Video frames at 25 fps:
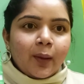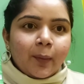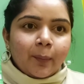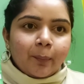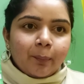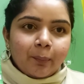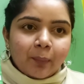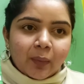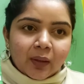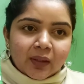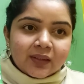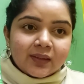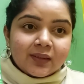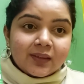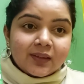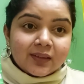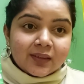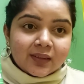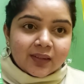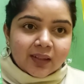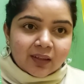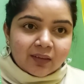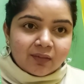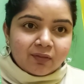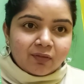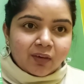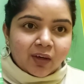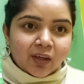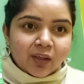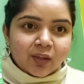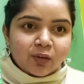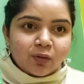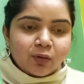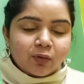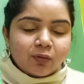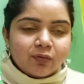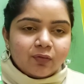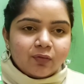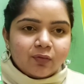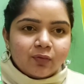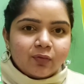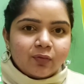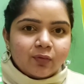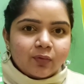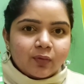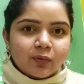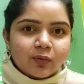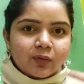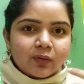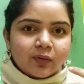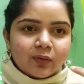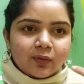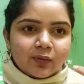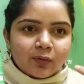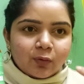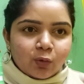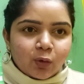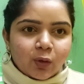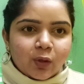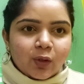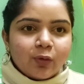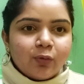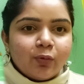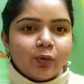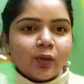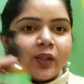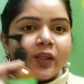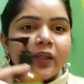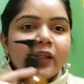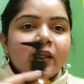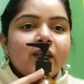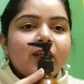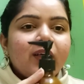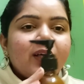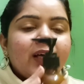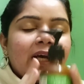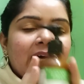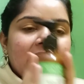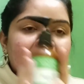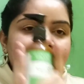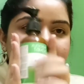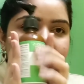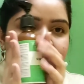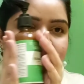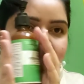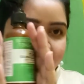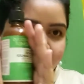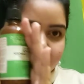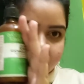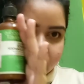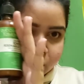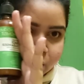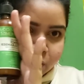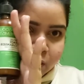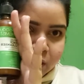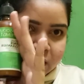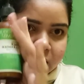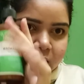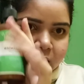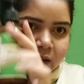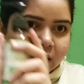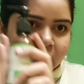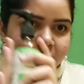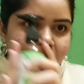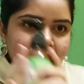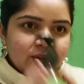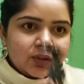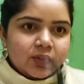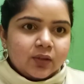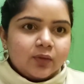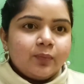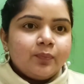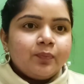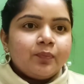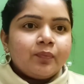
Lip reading: best skin find of 2020, I'll give this to this cleanser.